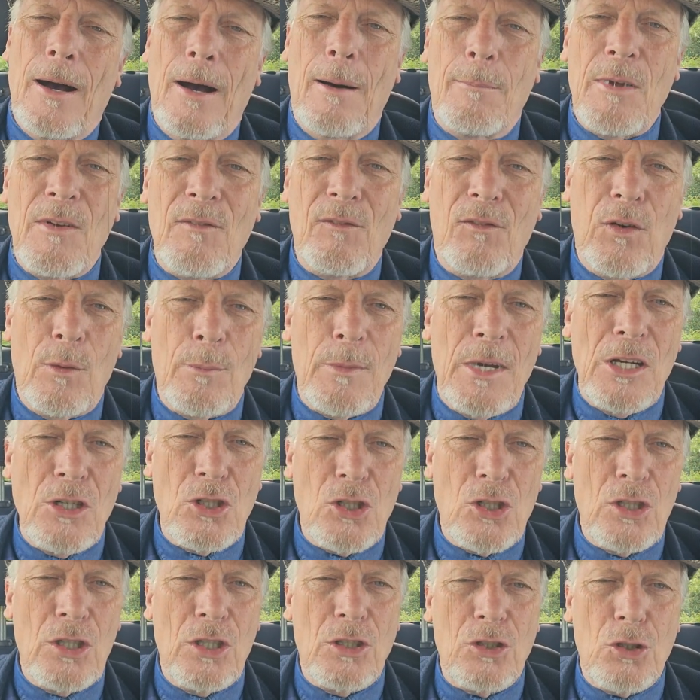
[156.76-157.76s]

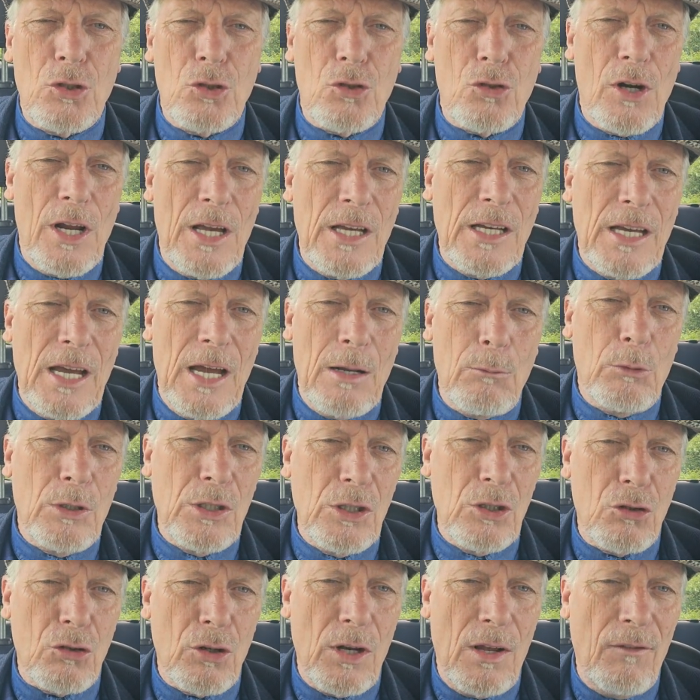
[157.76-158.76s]
information that you try and get when
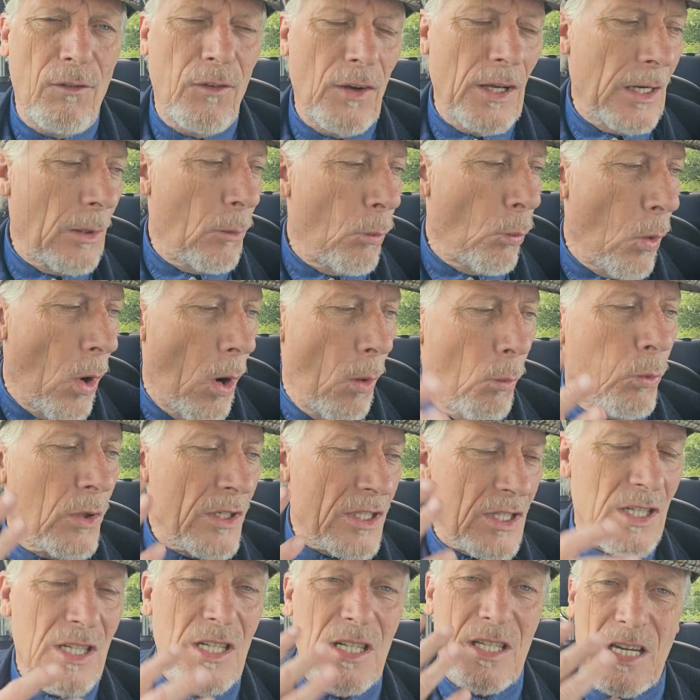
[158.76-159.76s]
you try and find out what
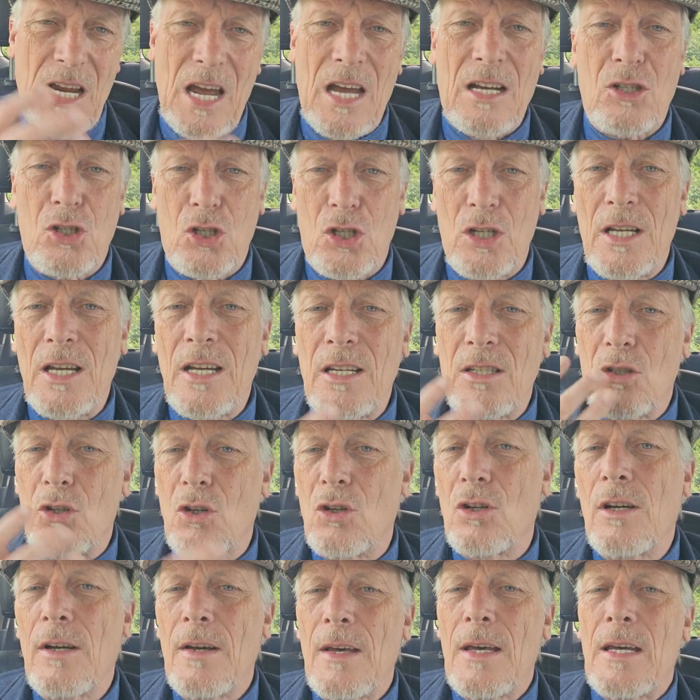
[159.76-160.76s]
whiskey is actually in
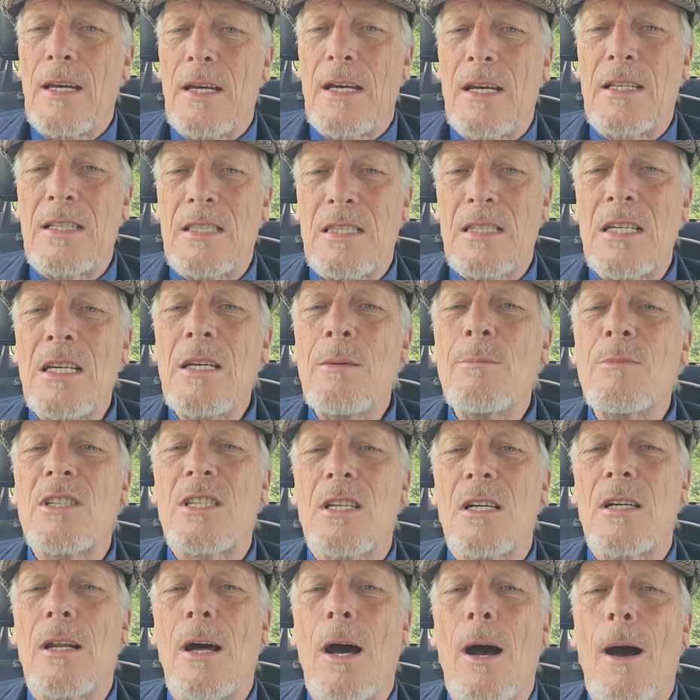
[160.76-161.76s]
here, it seems
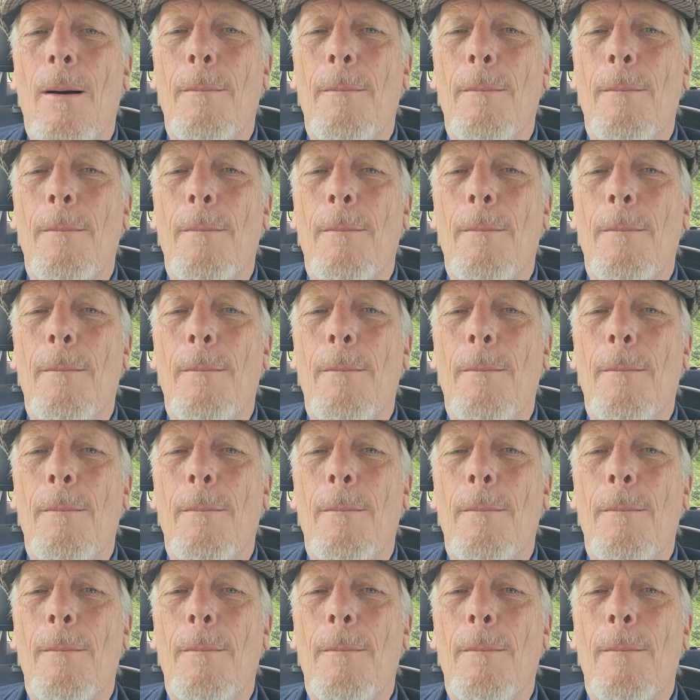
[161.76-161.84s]
that